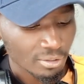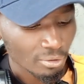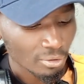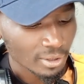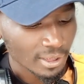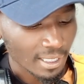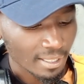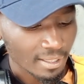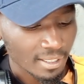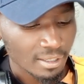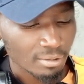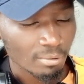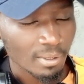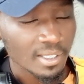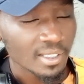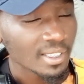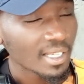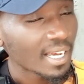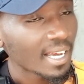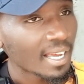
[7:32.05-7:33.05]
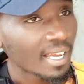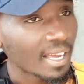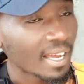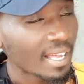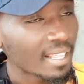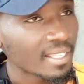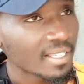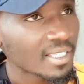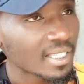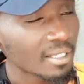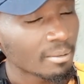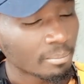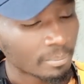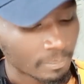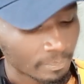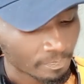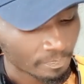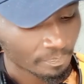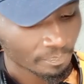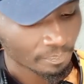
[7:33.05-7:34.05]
notes and these ones are the same.